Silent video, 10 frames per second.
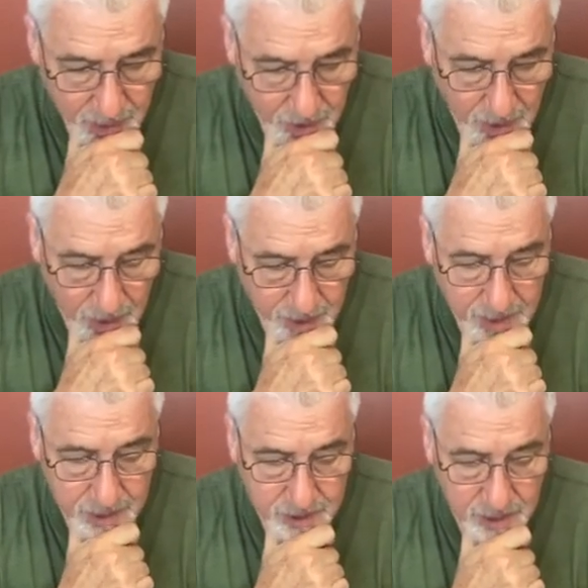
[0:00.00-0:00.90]
Uh, and
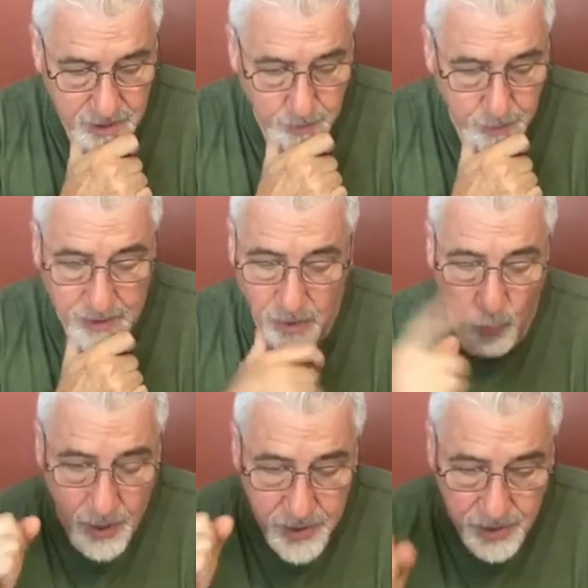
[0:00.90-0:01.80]
then he says, But the
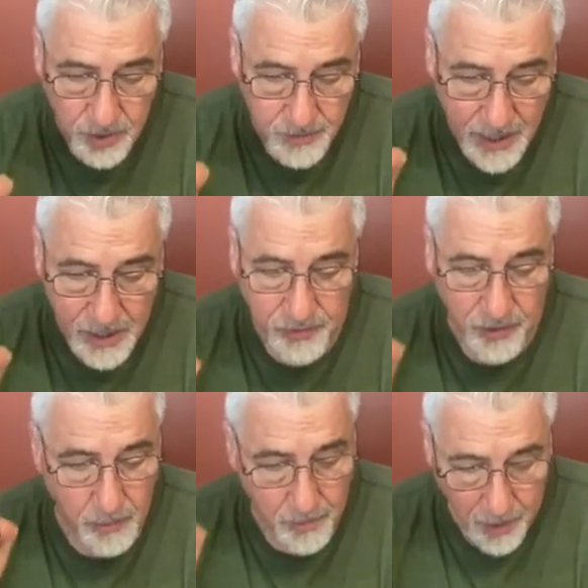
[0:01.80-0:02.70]
wisdom that is
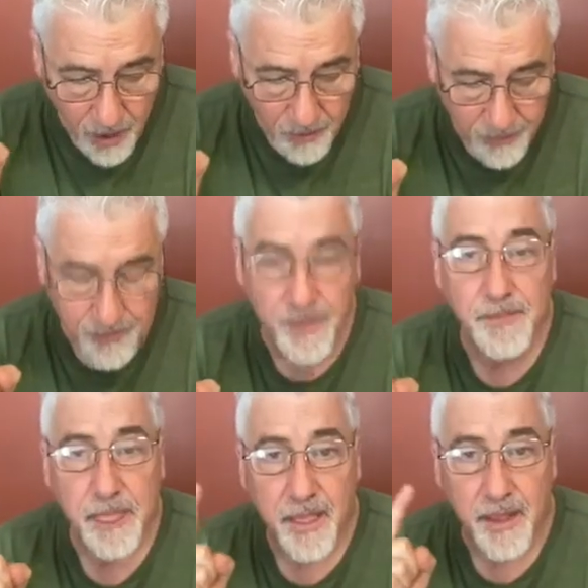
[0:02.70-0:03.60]
from above
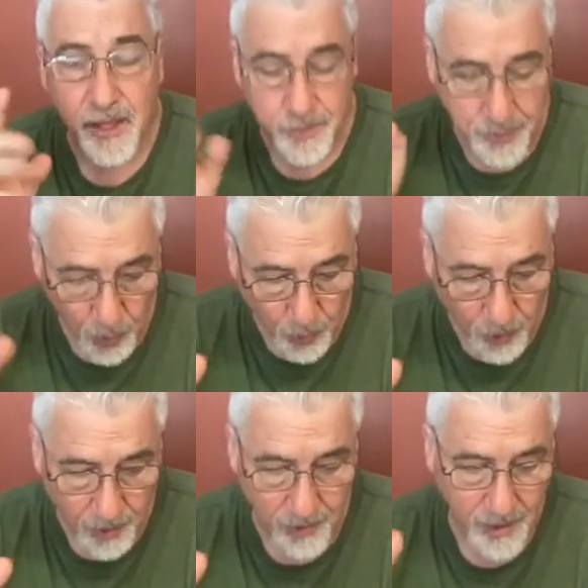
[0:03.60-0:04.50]
is
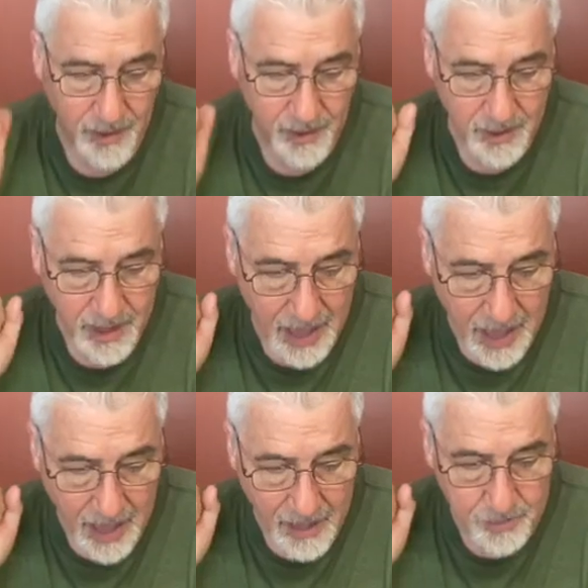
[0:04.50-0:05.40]
pure
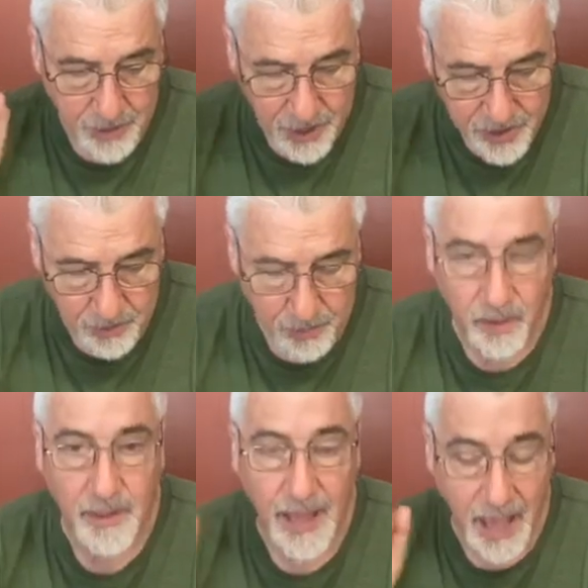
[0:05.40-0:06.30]
and
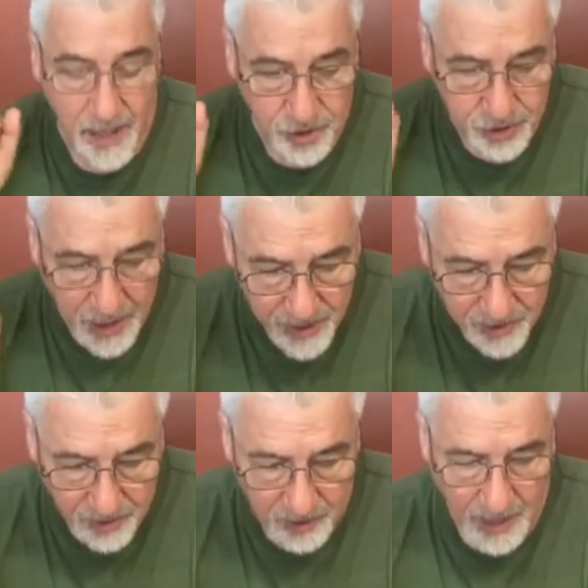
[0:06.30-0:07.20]
peaceable and
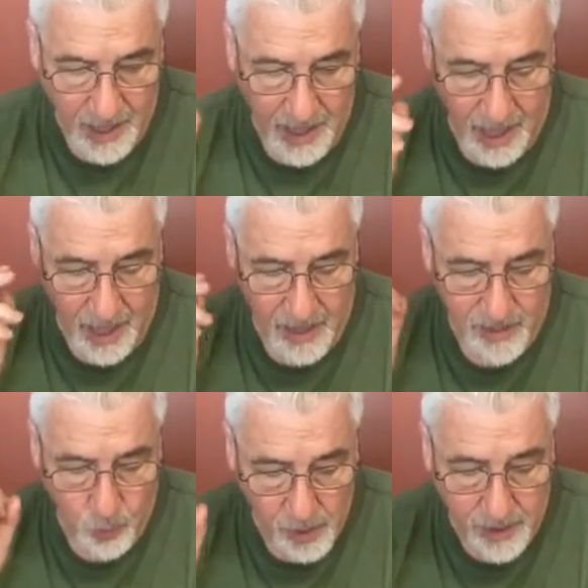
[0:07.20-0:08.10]
gentle
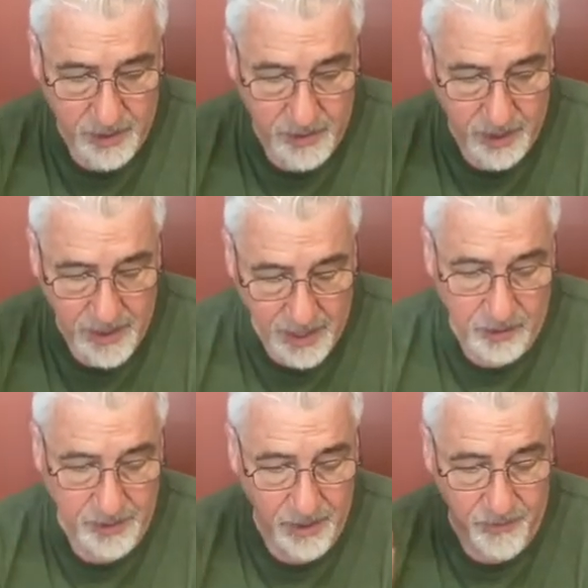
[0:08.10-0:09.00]
and willing to
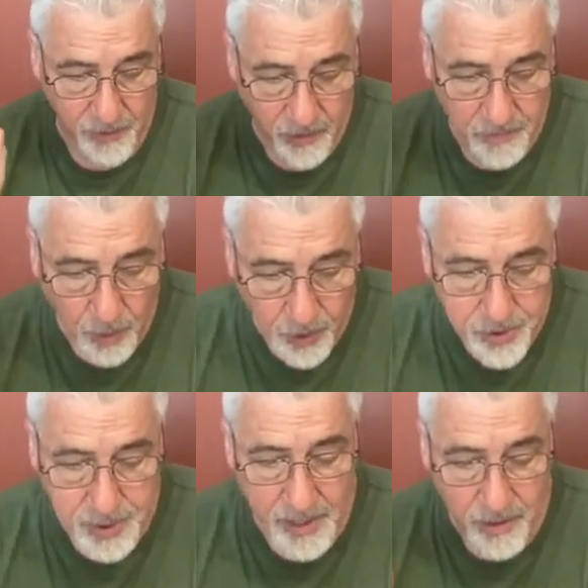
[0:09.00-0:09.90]
yield and full of
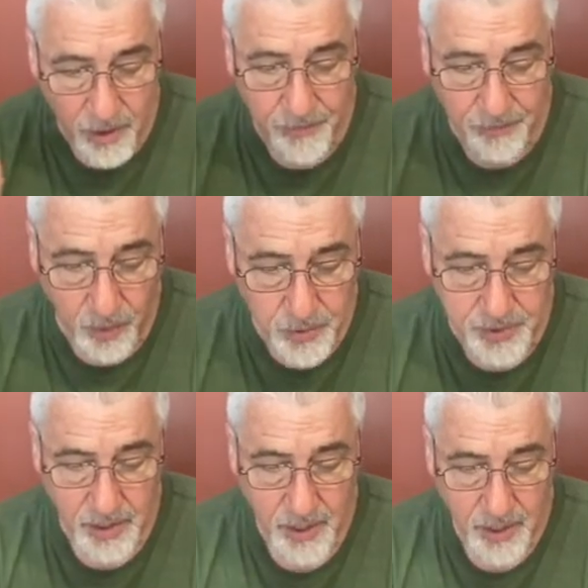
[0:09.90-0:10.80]
mercy and good
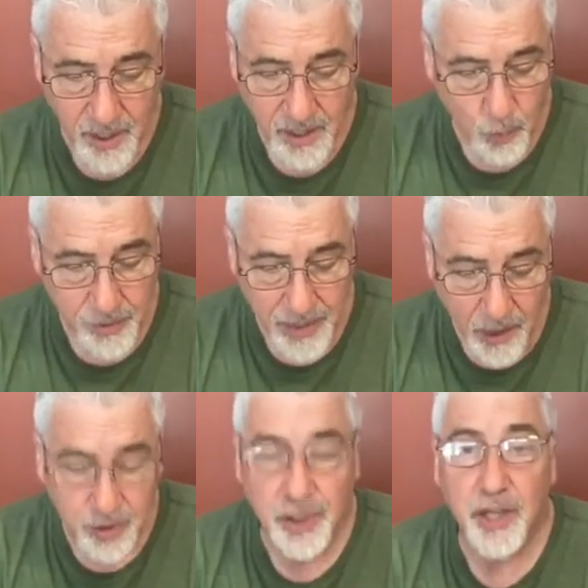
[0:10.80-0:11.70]
fruits,
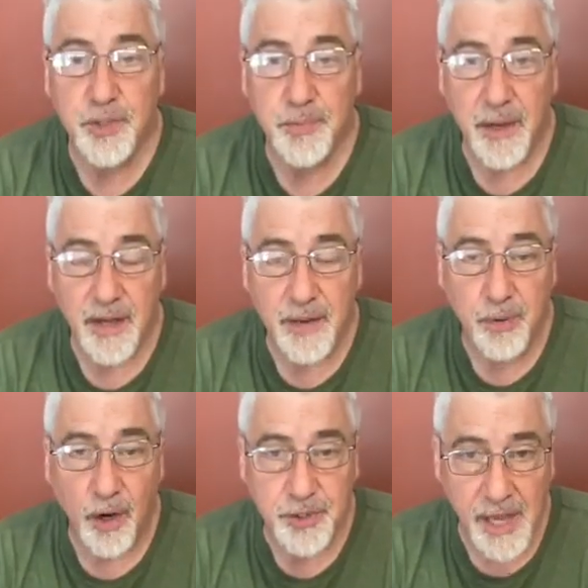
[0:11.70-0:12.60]
without judgment and
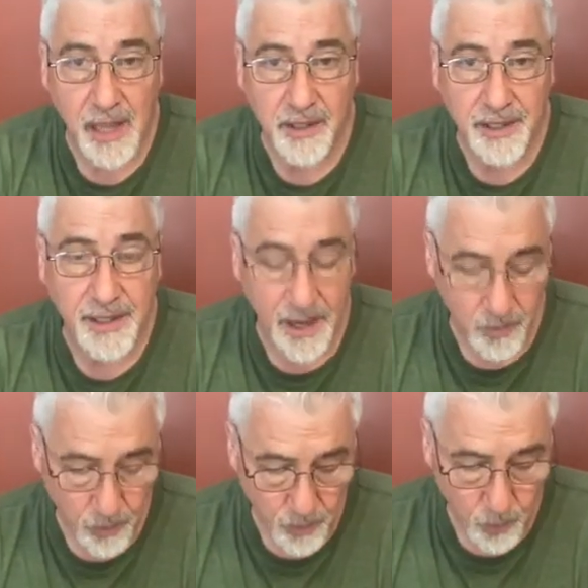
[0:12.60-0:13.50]
partiality
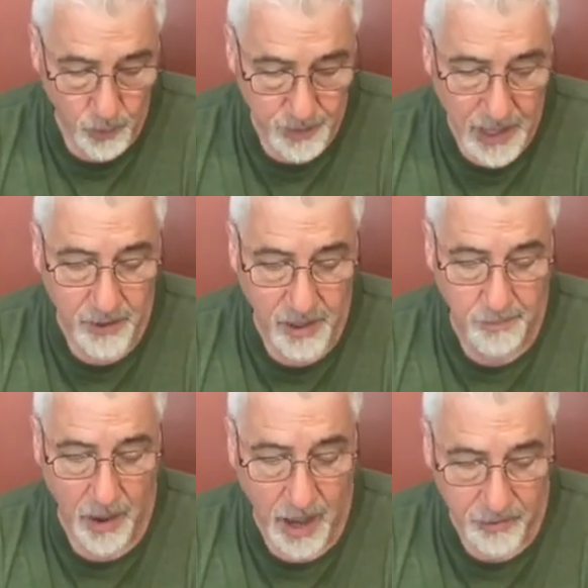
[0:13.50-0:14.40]
and without
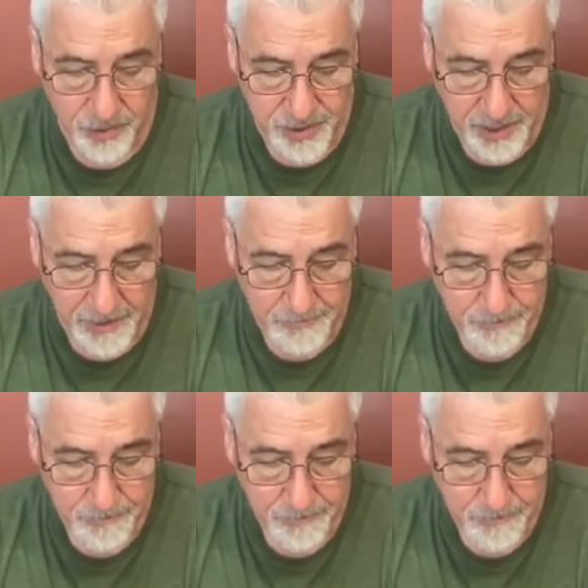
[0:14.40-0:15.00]
hypocrisy.